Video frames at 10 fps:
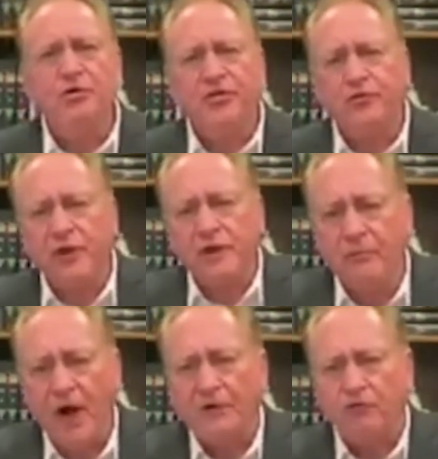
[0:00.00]
2 in
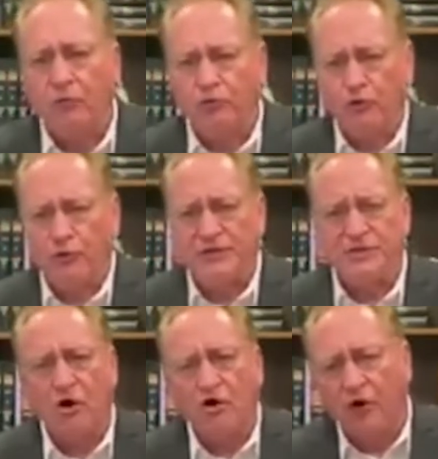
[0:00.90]
3
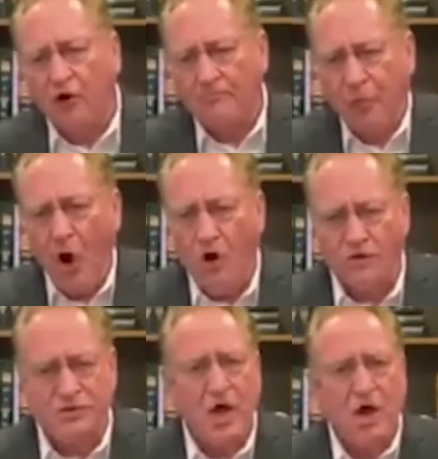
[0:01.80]
microbreweries, all of our
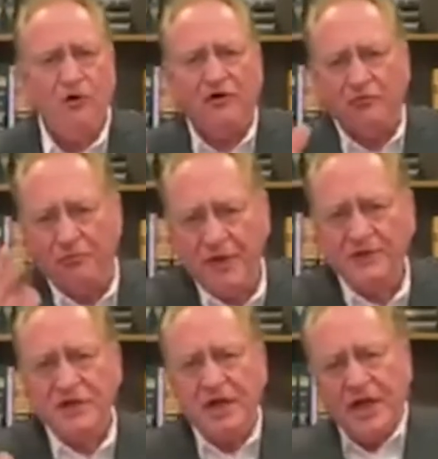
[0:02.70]
bars. We have
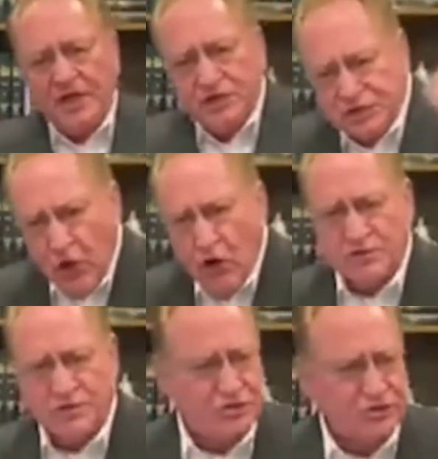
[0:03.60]
picked and
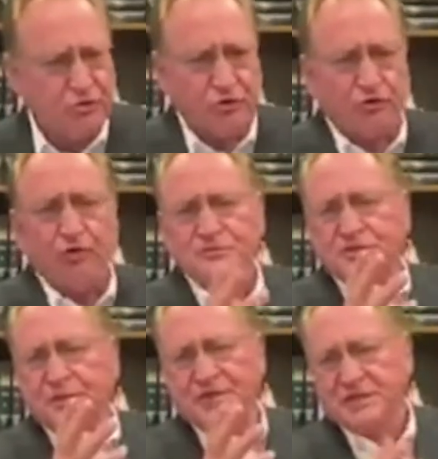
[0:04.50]
chosen certain
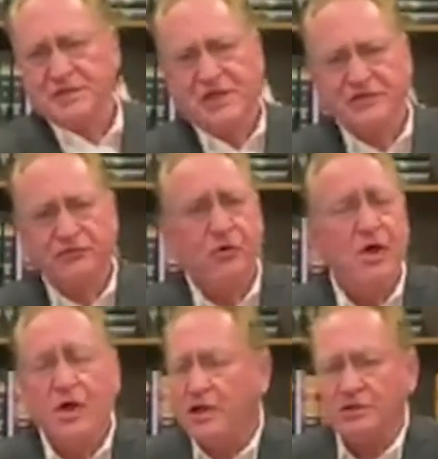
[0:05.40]
groups to be
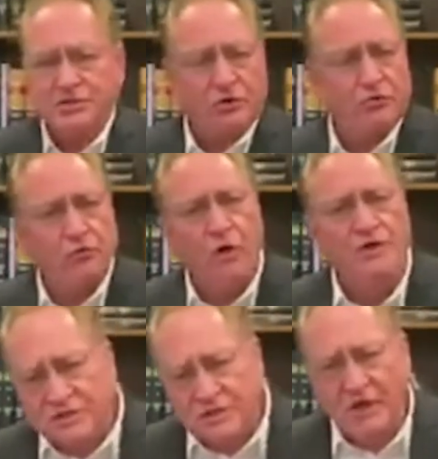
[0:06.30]
successful and certain
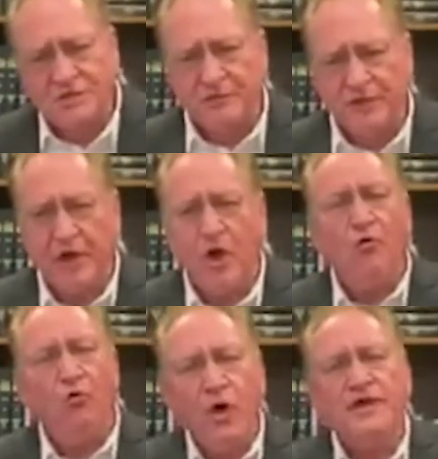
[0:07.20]
ones not to be.
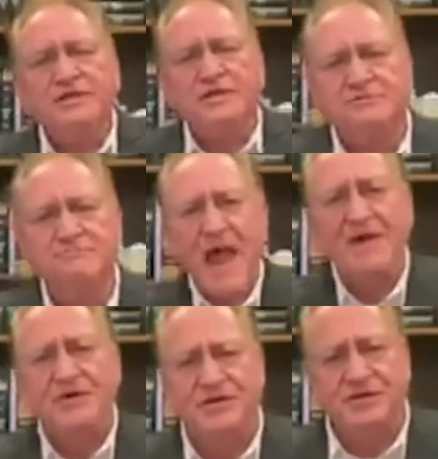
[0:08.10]
When is this
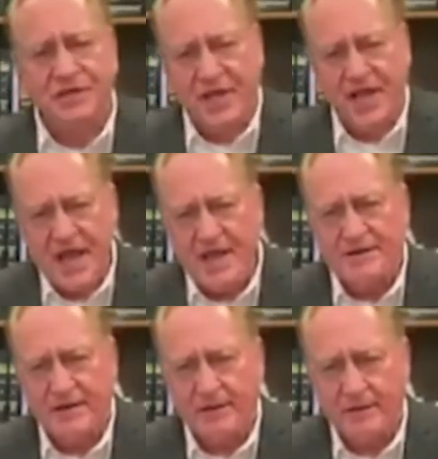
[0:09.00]
madness going to
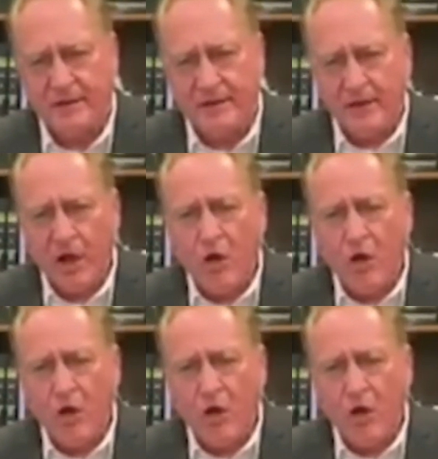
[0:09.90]
end?